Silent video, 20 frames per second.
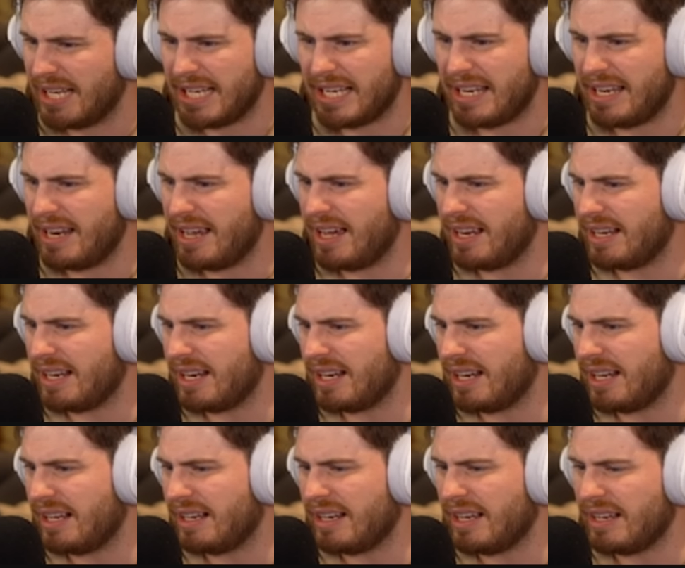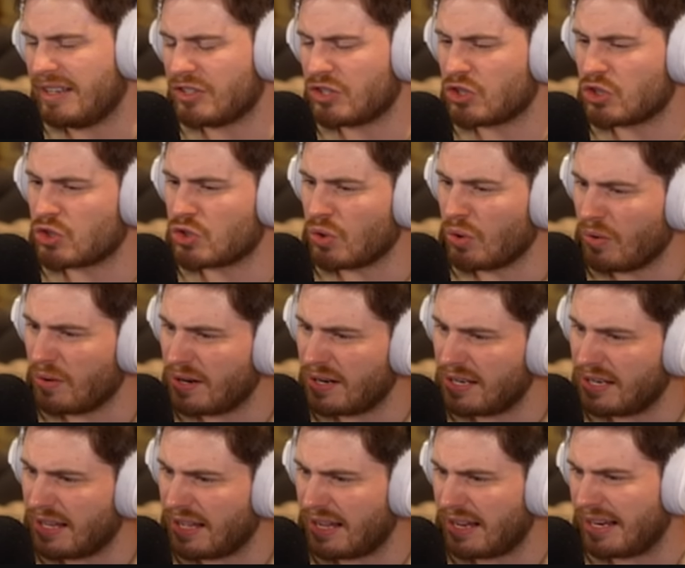nah, nah, nah, nah.
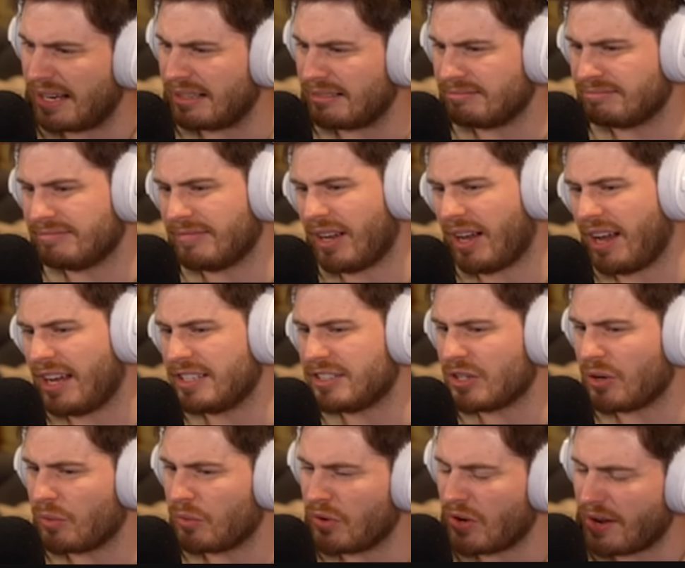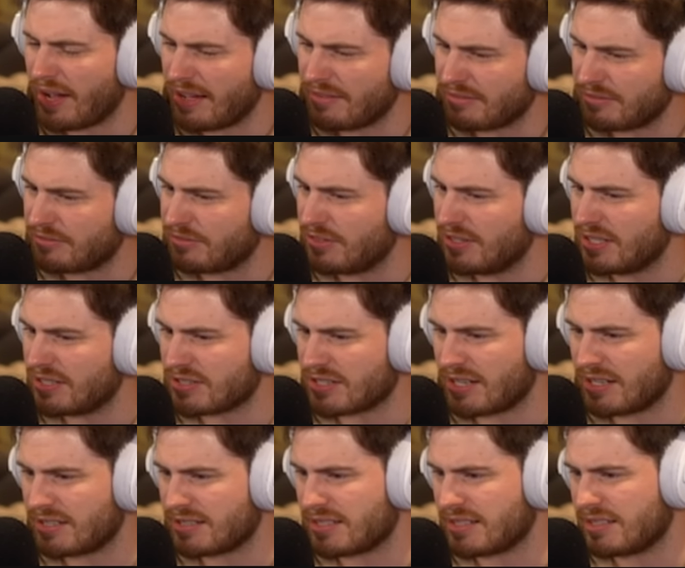Storyline, I don't know. I haven't finished
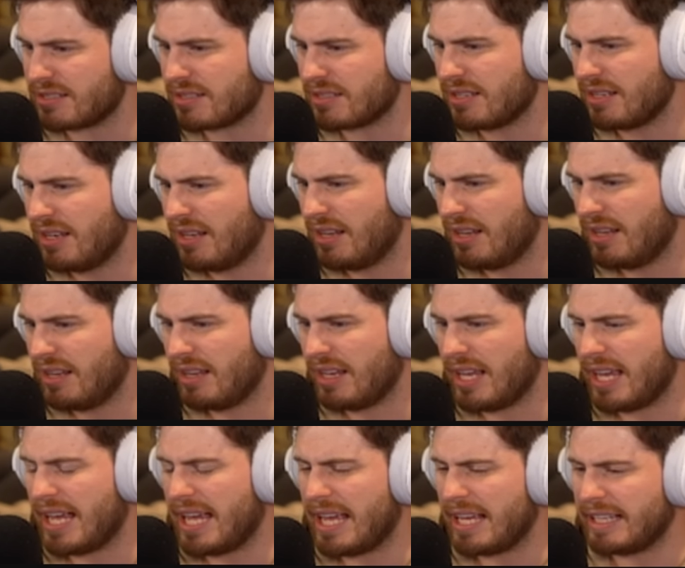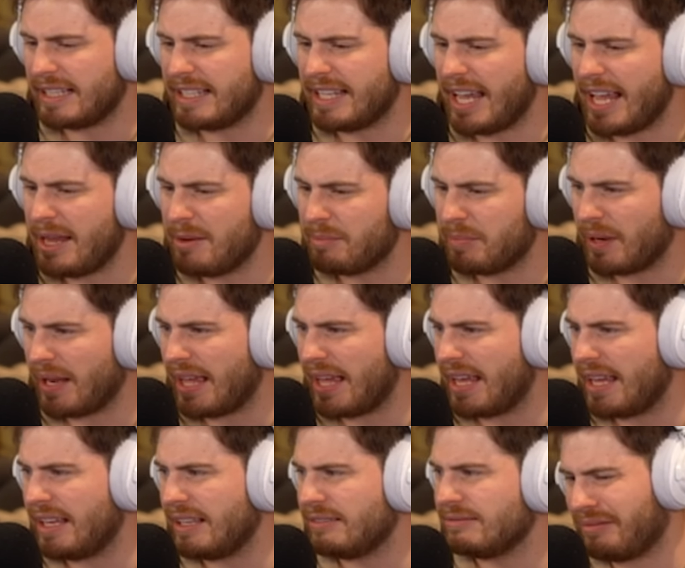Arceus. Uh,
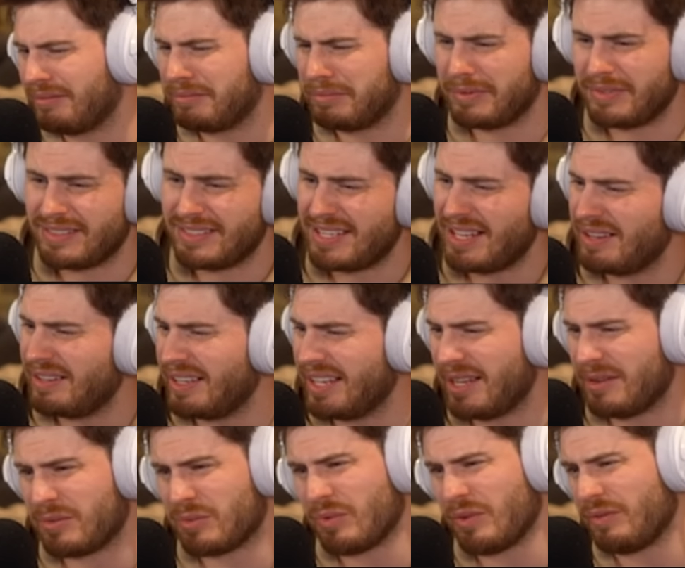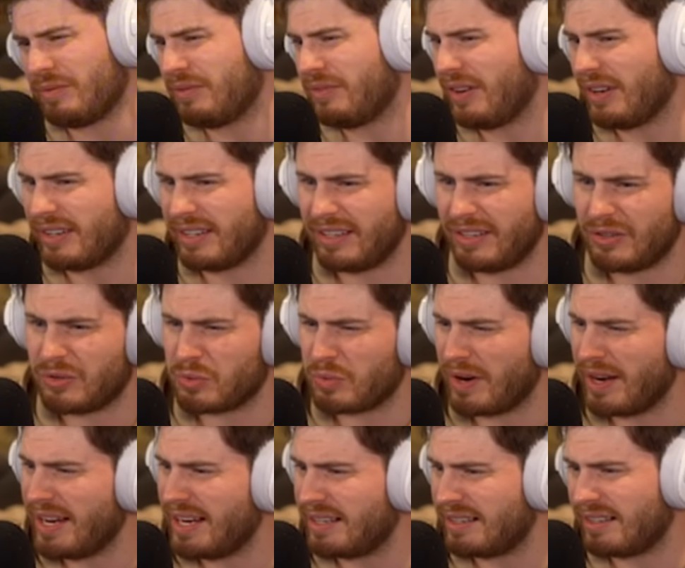gameplay, Zelda games run fucking
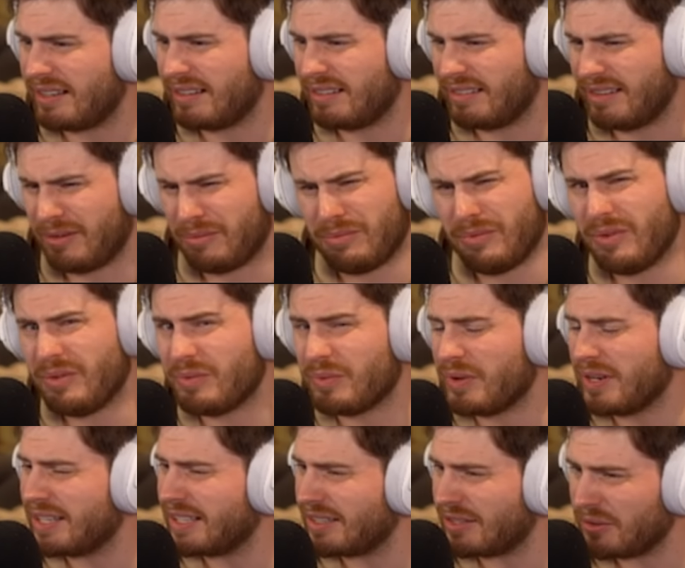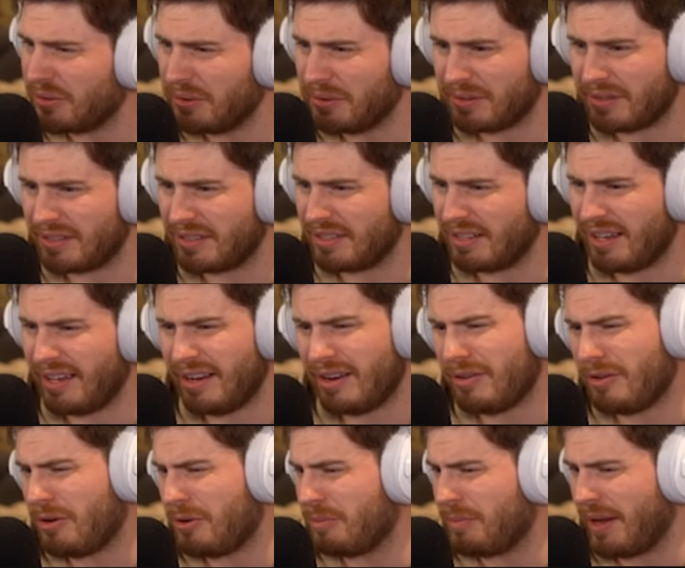great. They run really good. I
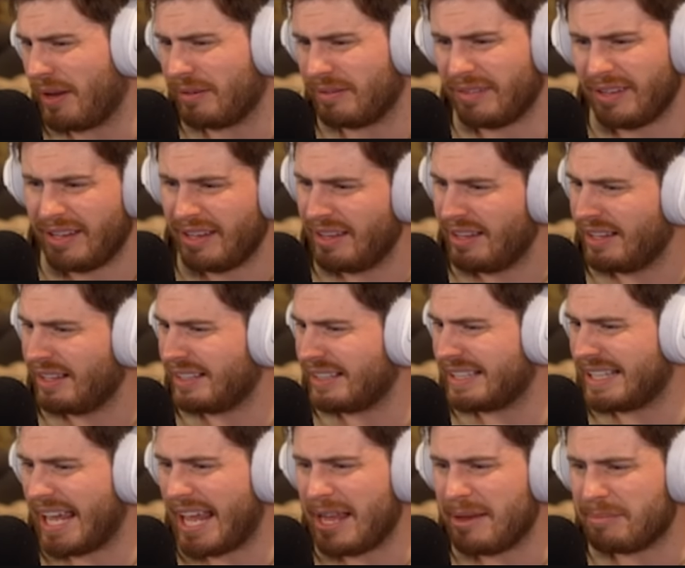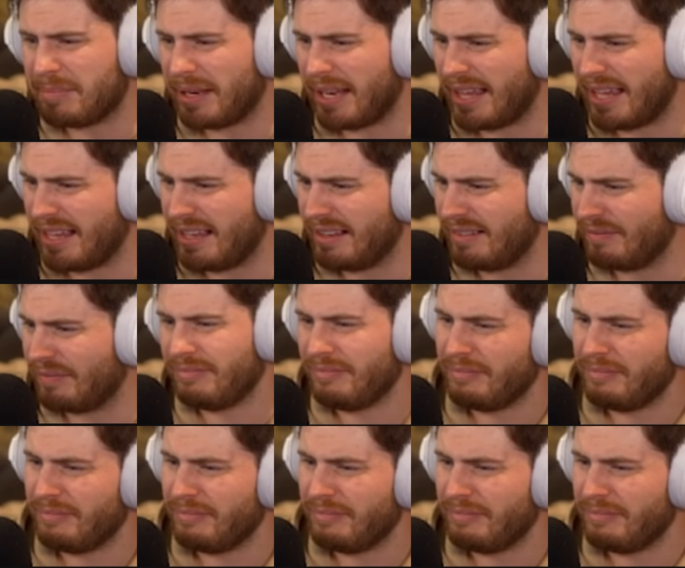don't know about gameplay,